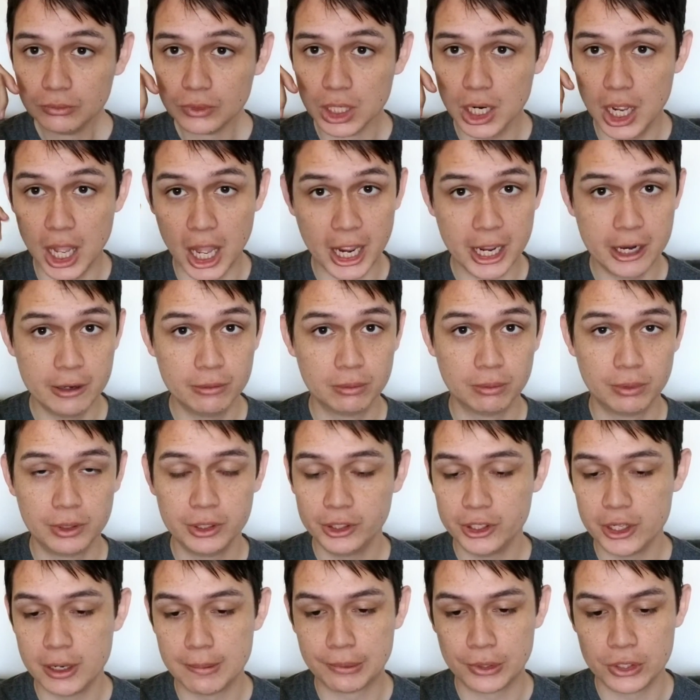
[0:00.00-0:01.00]
I
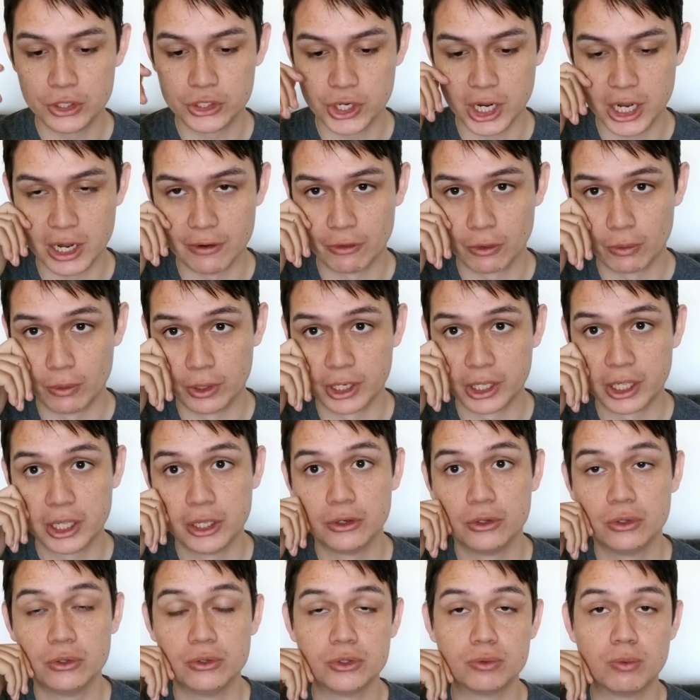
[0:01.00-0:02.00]
really appreciate everyone again
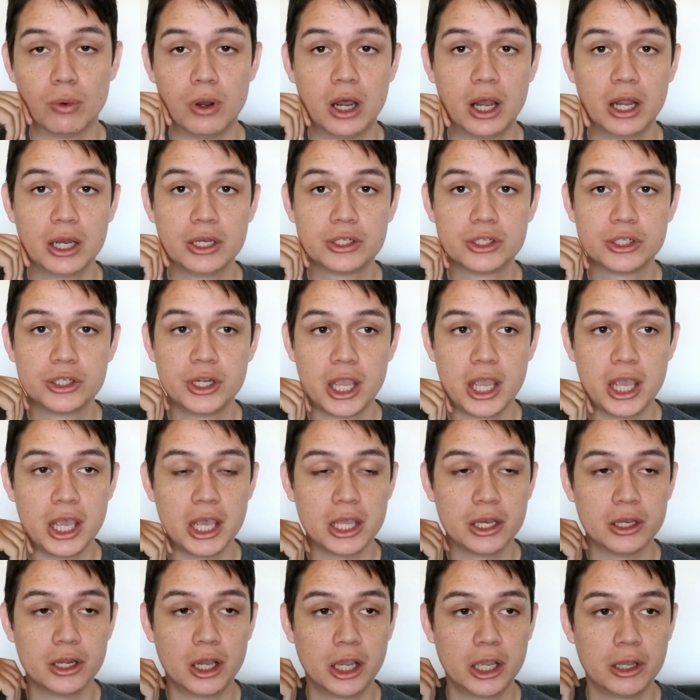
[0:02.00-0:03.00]
who's watched,
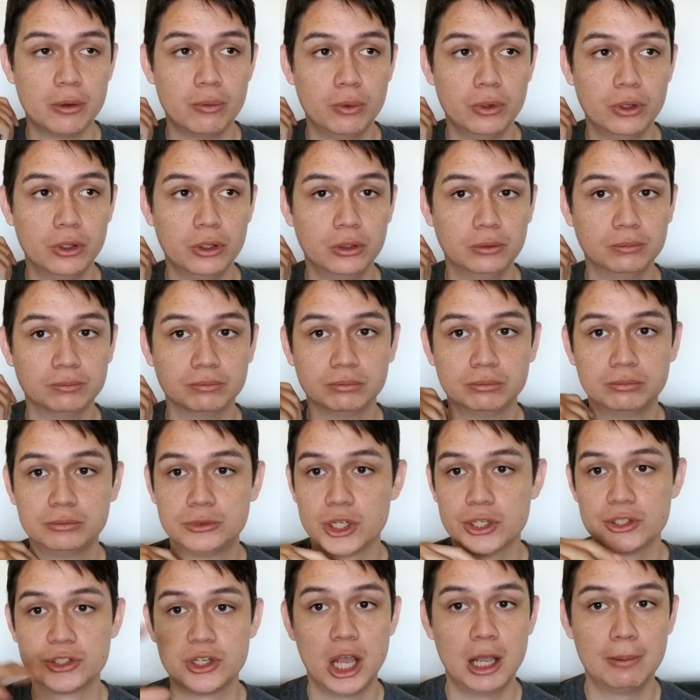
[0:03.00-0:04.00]
and I will
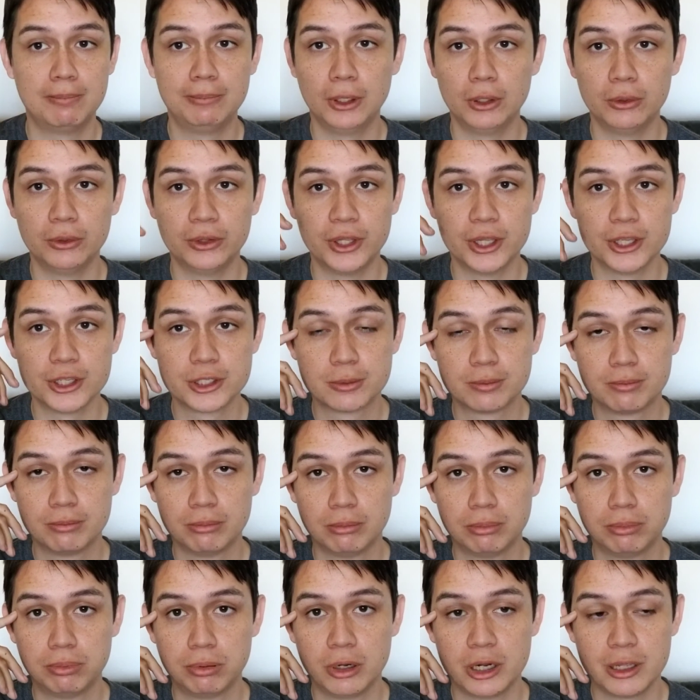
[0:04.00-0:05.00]
just upload this
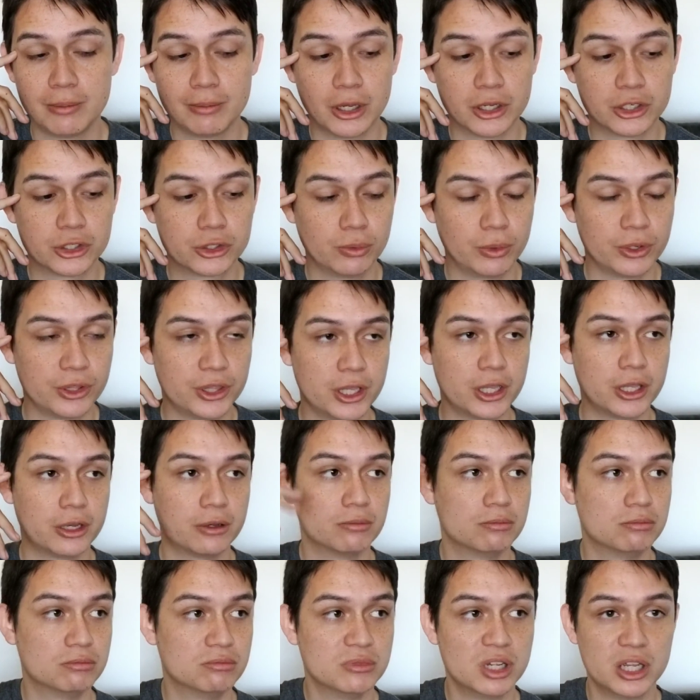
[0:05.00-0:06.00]
pretty much
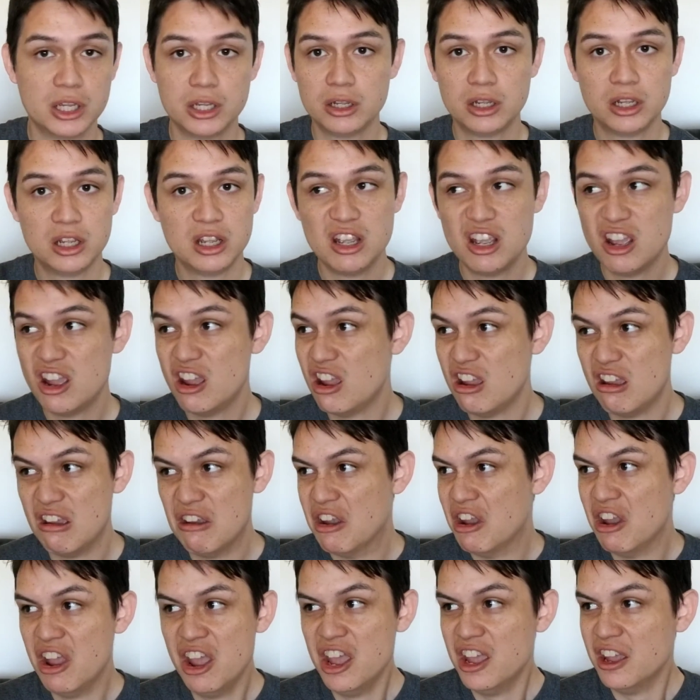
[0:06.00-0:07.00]
within
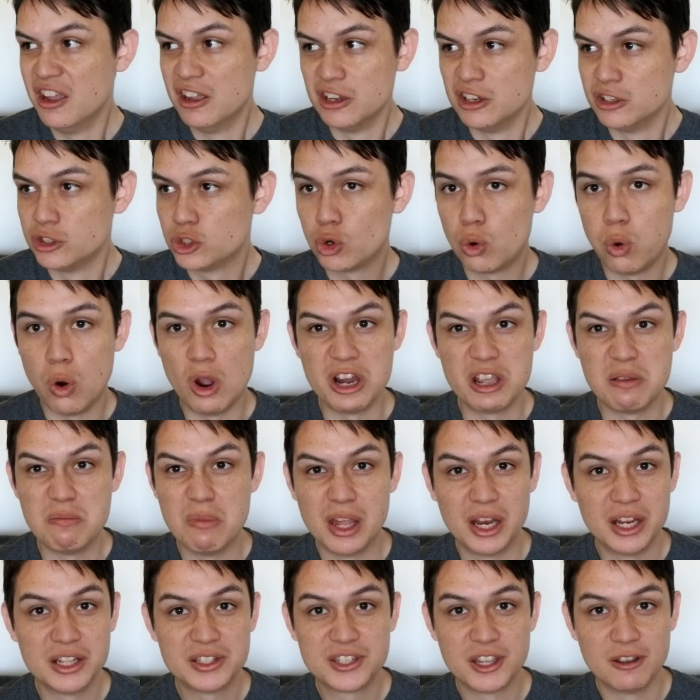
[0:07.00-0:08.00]
20
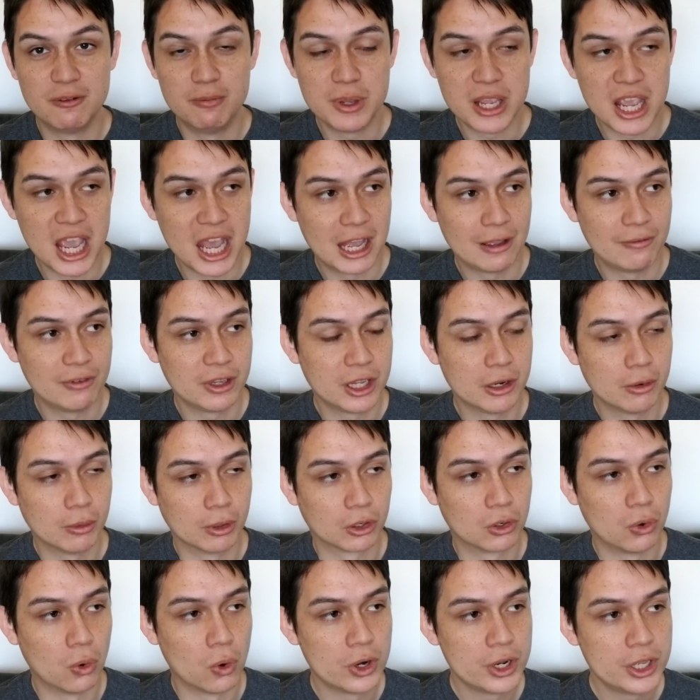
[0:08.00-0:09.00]
minutes of me having it
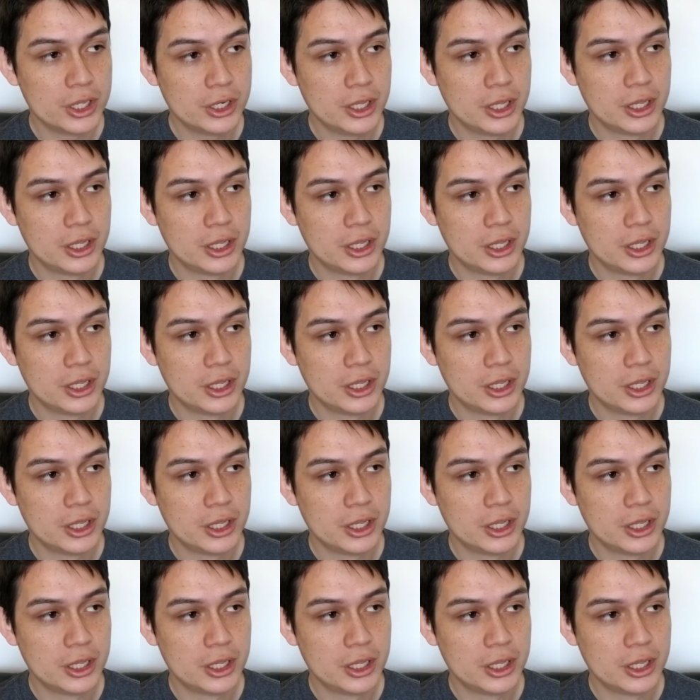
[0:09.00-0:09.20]
recorded,